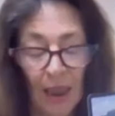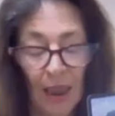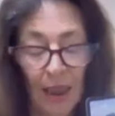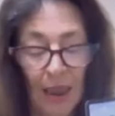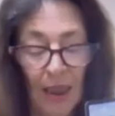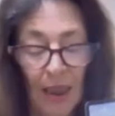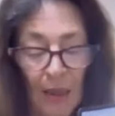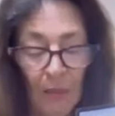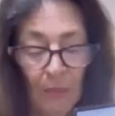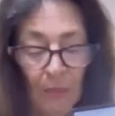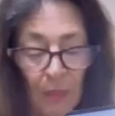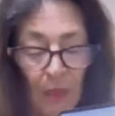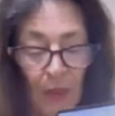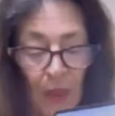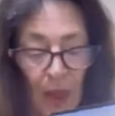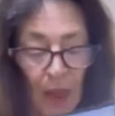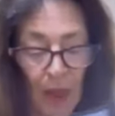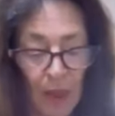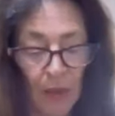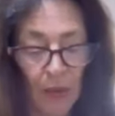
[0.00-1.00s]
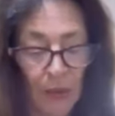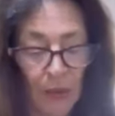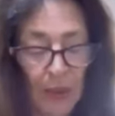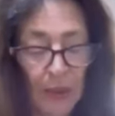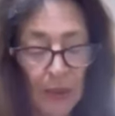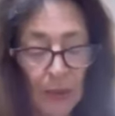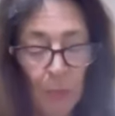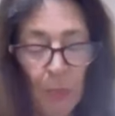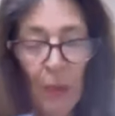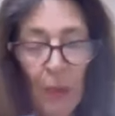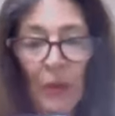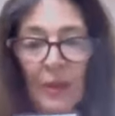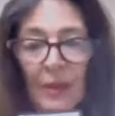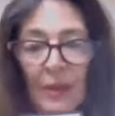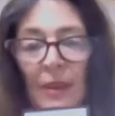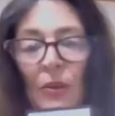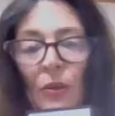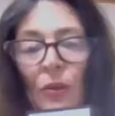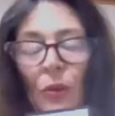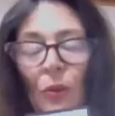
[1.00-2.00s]
Yeah, this
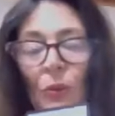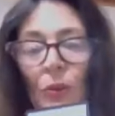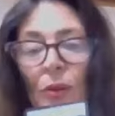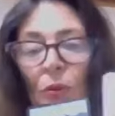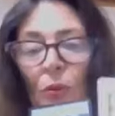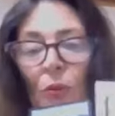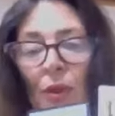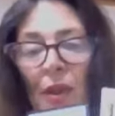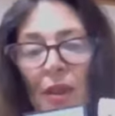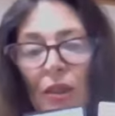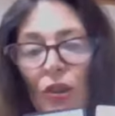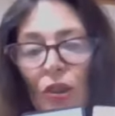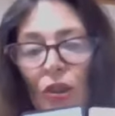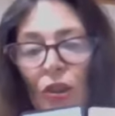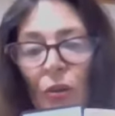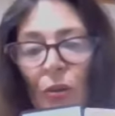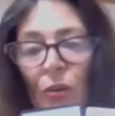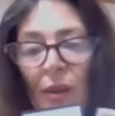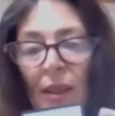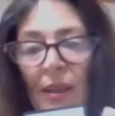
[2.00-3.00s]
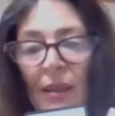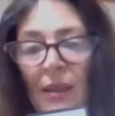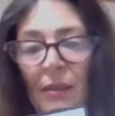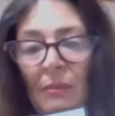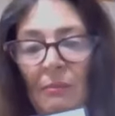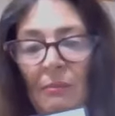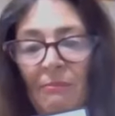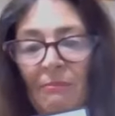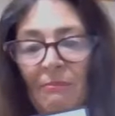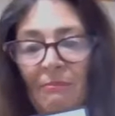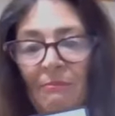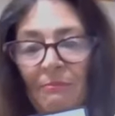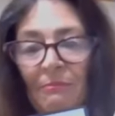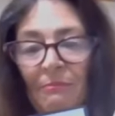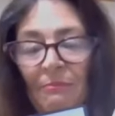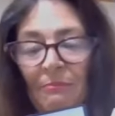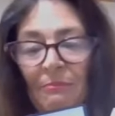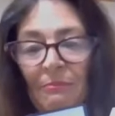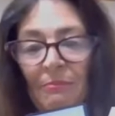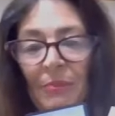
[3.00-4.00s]
person who is reassuring them
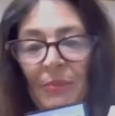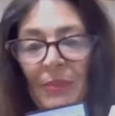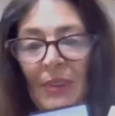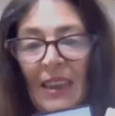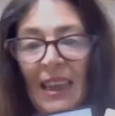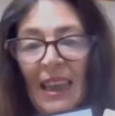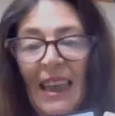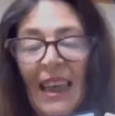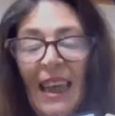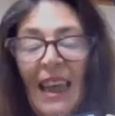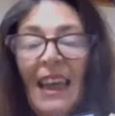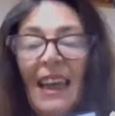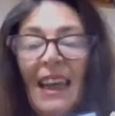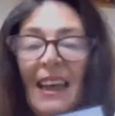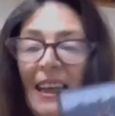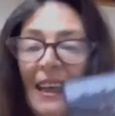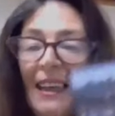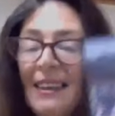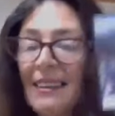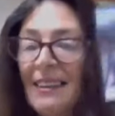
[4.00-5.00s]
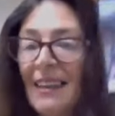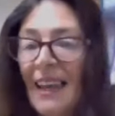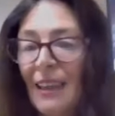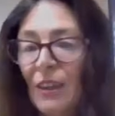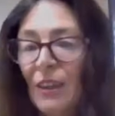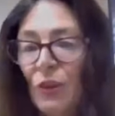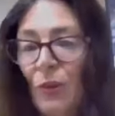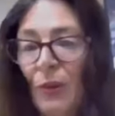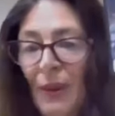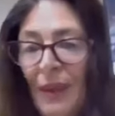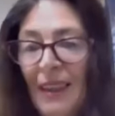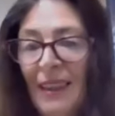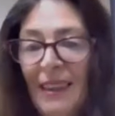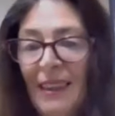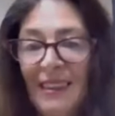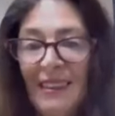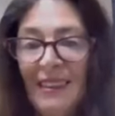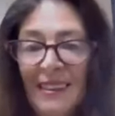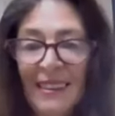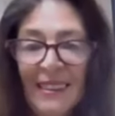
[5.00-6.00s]
is
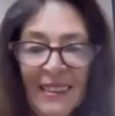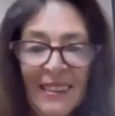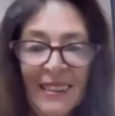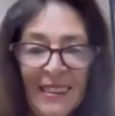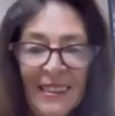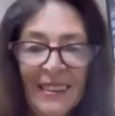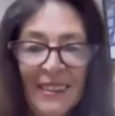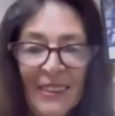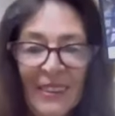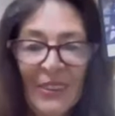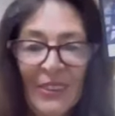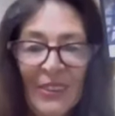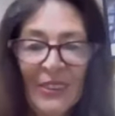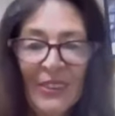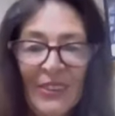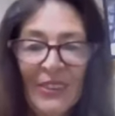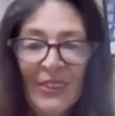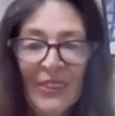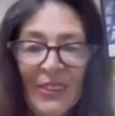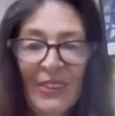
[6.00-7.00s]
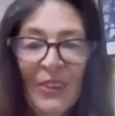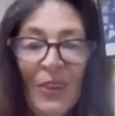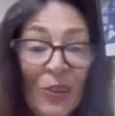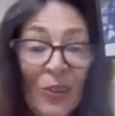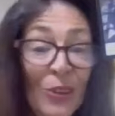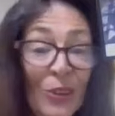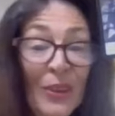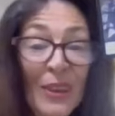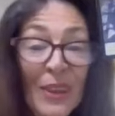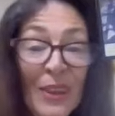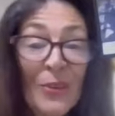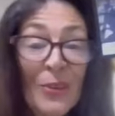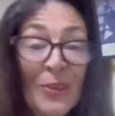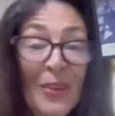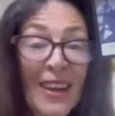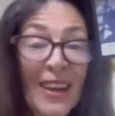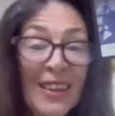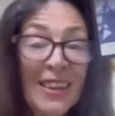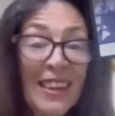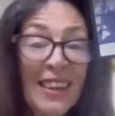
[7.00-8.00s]
actually not doing the
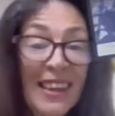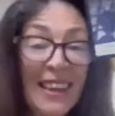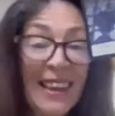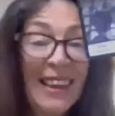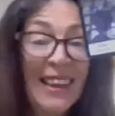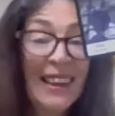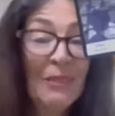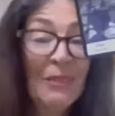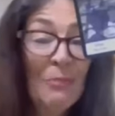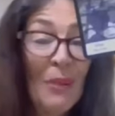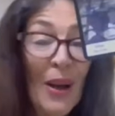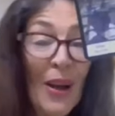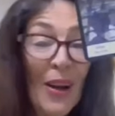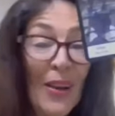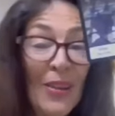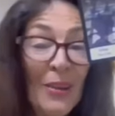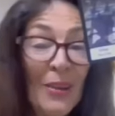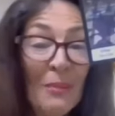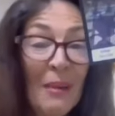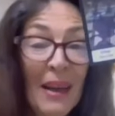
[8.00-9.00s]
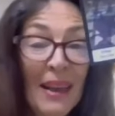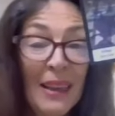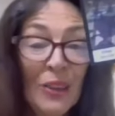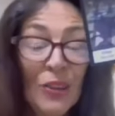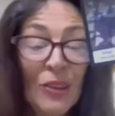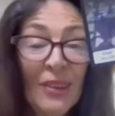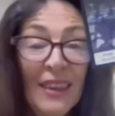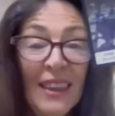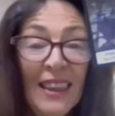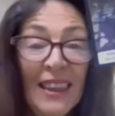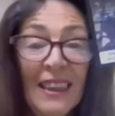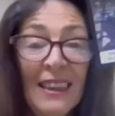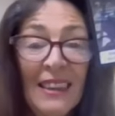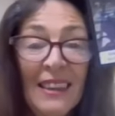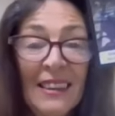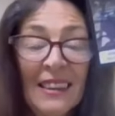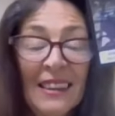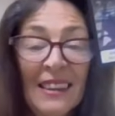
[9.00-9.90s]
right thing by them, actually.